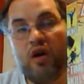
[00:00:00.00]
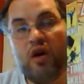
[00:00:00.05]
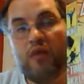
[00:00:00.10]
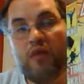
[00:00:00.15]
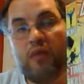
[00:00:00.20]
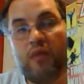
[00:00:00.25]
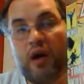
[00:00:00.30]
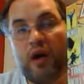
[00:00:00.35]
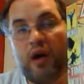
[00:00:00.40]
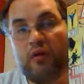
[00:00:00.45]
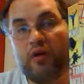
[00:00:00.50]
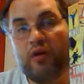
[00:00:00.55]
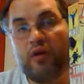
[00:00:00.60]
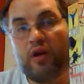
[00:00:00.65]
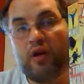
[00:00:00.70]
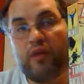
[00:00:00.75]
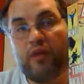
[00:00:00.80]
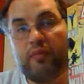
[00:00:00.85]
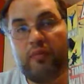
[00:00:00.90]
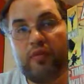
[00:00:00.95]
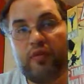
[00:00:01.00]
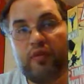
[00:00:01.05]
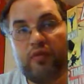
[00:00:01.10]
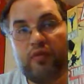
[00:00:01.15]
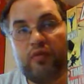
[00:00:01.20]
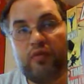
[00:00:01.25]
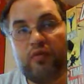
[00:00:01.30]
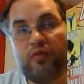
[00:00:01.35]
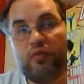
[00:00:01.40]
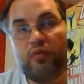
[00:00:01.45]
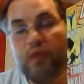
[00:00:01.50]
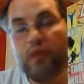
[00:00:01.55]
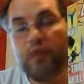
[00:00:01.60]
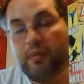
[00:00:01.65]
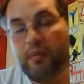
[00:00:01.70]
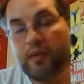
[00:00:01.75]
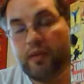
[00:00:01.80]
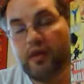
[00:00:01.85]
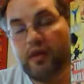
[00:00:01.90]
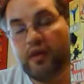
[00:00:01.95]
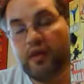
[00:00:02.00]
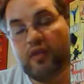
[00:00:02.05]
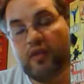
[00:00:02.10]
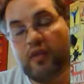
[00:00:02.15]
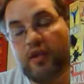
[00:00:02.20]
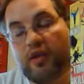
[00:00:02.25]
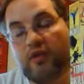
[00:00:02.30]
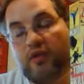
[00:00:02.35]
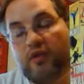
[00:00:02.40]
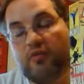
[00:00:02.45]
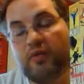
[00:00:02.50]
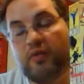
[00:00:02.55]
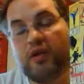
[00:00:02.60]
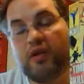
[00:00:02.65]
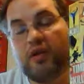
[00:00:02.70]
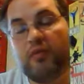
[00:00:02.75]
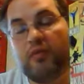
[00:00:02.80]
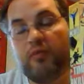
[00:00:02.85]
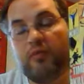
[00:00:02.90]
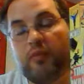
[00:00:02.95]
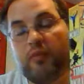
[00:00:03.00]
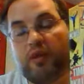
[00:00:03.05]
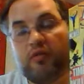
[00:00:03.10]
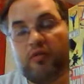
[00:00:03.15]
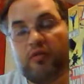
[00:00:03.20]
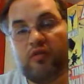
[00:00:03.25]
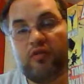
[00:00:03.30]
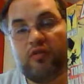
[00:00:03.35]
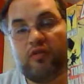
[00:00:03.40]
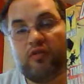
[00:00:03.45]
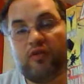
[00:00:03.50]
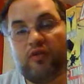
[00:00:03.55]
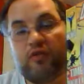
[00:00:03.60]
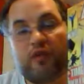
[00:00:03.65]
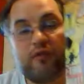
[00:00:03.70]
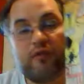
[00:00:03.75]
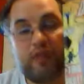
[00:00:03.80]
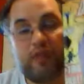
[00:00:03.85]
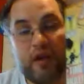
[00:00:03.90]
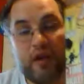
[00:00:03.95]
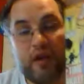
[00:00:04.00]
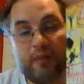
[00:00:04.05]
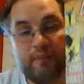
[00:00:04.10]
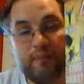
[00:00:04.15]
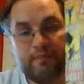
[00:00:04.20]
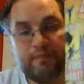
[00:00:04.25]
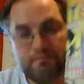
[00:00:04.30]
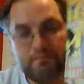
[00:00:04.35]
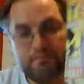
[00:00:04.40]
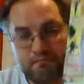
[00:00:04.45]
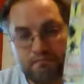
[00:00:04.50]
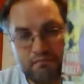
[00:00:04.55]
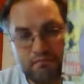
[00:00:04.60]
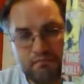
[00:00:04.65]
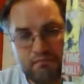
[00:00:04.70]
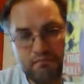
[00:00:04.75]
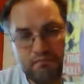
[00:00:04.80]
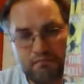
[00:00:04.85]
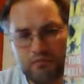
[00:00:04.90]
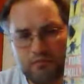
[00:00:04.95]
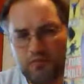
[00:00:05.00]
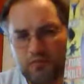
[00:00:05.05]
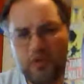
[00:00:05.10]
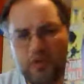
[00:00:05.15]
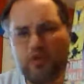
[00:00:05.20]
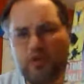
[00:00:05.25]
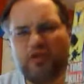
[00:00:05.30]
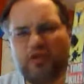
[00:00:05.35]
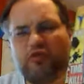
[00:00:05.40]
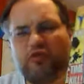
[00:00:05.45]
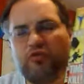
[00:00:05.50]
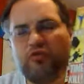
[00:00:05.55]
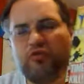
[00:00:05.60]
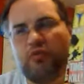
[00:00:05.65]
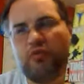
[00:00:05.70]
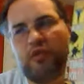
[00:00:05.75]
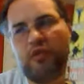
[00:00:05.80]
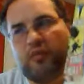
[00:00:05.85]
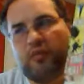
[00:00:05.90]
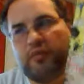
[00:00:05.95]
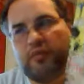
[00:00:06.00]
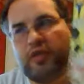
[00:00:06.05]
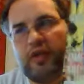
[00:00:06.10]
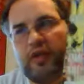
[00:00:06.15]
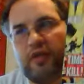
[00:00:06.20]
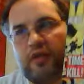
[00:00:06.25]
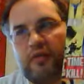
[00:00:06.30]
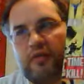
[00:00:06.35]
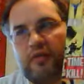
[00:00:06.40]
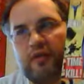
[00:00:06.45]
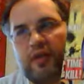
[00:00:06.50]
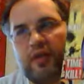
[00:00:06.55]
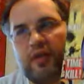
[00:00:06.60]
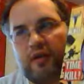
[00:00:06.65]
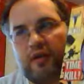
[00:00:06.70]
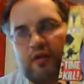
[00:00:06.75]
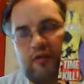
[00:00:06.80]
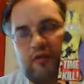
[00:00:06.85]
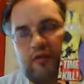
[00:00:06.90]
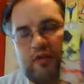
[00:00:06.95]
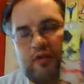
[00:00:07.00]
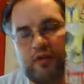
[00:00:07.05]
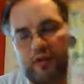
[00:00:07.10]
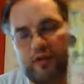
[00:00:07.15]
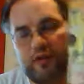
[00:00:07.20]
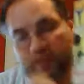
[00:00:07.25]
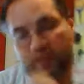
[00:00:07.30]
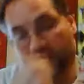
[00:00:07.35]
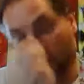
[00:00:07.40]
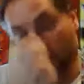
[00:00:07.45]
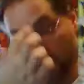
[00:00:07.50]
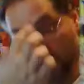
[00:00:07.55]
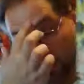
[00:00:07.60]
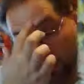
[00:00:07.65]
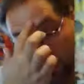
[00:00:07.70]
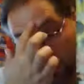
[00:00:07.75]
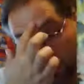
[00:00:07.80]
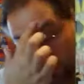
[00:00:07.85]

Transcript: power up this weapon, and then he will become the master of all of time. Your usual thing that a villain does on Saturday night.